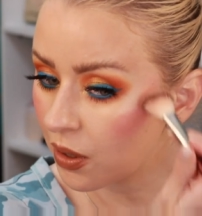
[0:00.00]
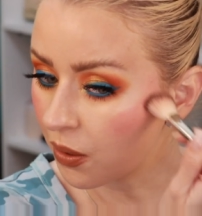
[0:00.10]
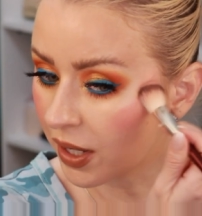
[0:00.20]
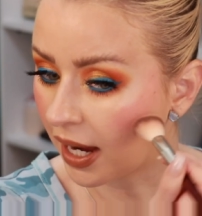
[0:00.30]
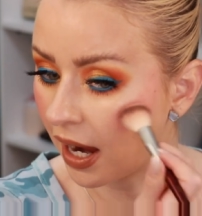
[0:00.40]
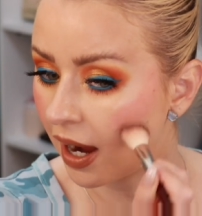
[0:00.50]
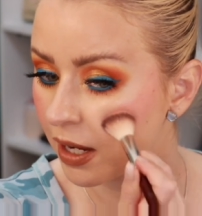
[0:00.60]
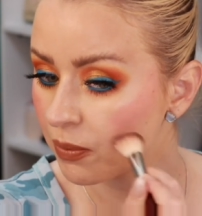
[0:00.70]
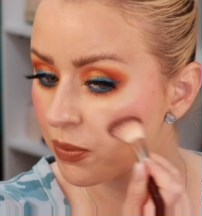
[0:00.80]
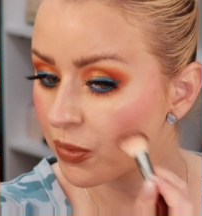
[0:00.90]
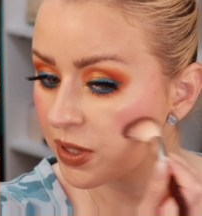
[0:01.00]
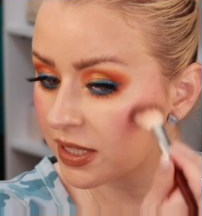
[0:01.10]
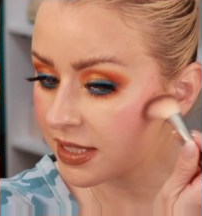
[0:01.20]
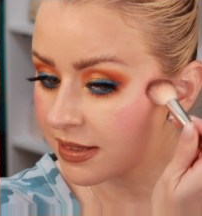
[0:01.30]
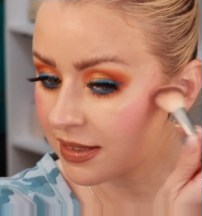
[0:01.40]
Okay, I am
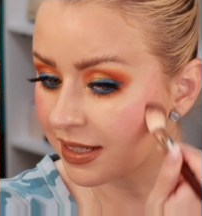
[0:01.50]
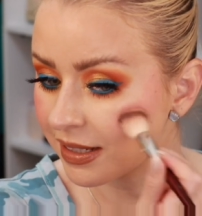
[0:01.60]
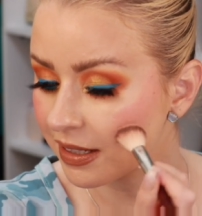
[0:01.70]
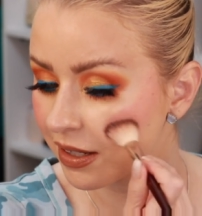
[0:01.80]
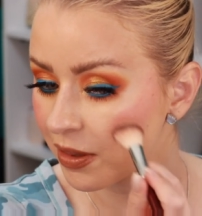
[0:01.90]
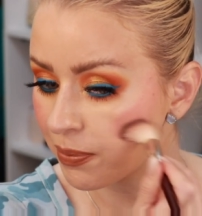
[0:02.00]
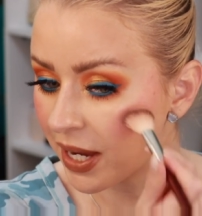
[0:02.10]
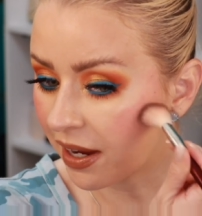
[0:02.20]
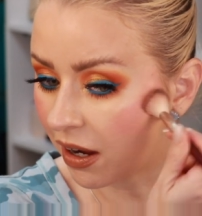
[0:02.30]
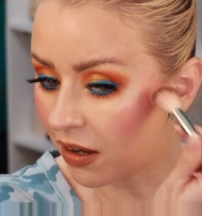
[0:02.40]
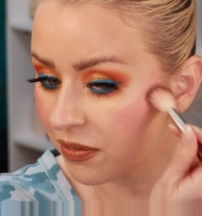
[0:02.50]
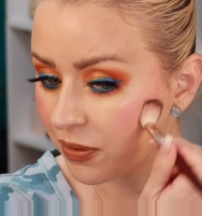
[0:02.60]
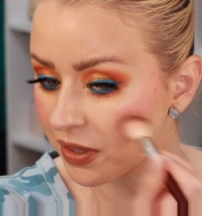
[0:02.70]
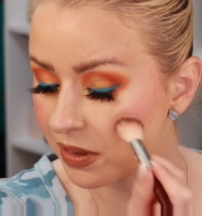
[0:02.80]
really seeing the payoff with